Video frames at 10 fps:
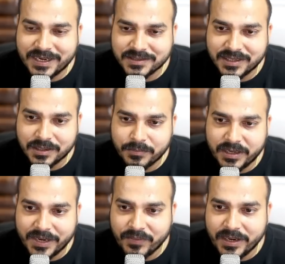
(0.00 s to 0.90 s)
That is nothing
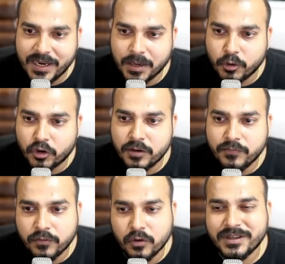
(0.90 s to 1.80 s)
but NVIDIA Nemotron
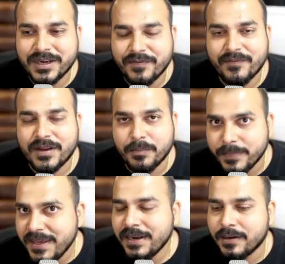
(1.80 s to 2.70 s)

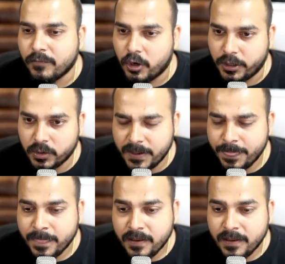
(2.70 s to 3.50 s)
4350B reward, okay.